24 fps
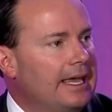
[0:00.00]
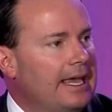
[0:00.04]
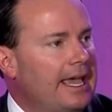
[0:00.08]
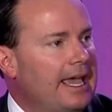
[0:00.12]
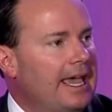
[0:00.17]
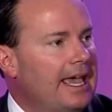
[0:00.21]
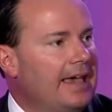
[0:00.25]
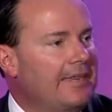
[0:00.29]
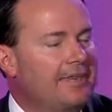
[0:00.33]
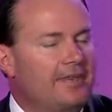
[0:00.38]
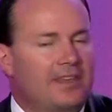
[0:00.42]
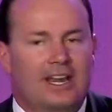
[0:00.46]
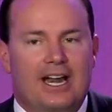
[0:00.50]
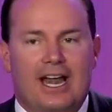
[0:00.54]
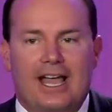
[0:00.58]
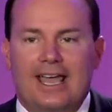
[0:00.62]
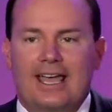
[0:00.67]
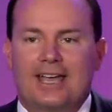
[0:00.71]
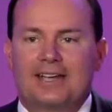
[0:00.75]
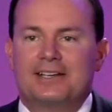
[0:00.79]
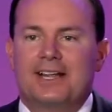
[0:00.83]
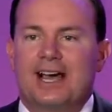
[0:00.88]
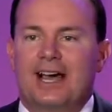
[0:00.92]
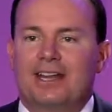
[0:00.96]
and that I
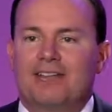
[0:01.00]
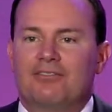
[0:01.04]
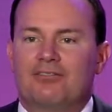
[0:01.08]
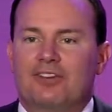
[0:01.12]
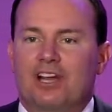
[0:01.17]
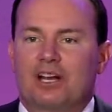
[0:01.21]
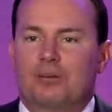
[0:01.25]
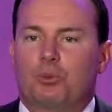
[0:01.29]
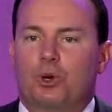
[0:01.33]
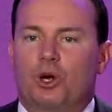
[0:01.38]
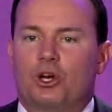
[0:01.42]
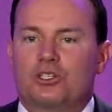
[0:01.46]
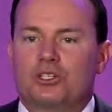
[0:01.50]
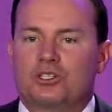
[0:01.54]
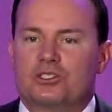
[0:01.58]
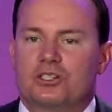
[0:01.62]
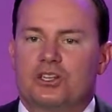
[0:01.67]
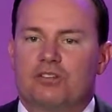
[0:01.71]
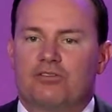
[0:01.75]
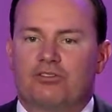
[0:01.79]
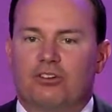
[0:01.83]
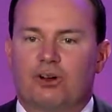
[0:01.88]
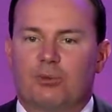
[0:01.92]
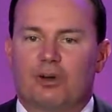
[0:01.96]
had not, in fact, purchased
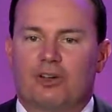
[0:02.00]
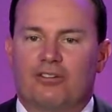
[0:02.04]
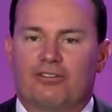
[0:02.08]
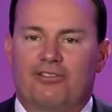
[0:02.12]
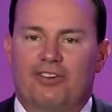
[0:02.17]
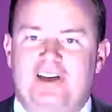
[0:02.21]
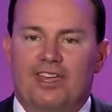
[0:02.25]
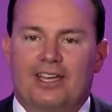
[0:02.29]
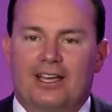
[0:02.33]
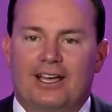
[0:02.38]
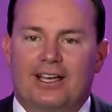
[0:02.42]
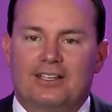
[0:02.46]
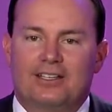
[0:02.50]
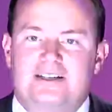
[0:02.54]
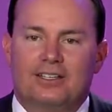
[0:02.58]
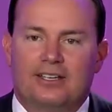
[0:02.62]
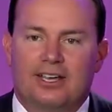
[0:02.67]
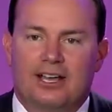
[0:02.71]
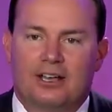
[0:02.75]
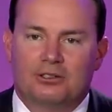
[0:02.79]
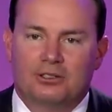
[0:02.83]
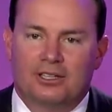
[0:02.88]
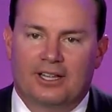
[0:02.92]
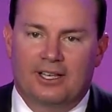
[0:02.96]
it from a fake ID
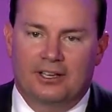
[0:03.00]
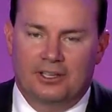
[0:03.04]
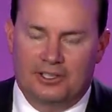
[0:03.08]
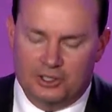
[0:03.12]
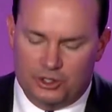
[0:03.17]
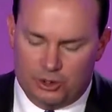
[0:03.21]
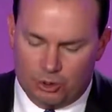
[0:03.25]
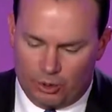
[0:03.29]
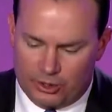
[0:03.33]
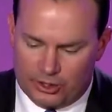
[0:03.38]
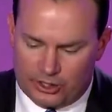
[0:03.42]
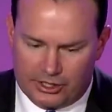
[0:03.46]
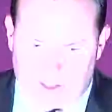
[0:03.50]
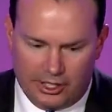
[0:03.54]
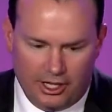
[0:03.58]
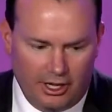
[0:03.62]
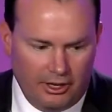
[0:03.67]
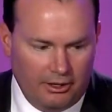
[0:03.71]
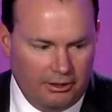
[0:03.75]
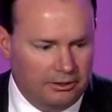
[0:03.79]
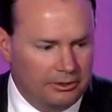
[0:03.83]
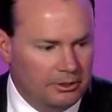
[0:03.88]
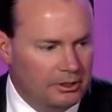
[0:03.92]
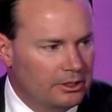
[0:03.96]
outlet in
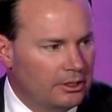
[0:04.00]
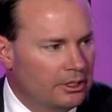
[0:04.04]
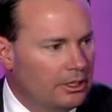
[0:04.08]
Georgetown.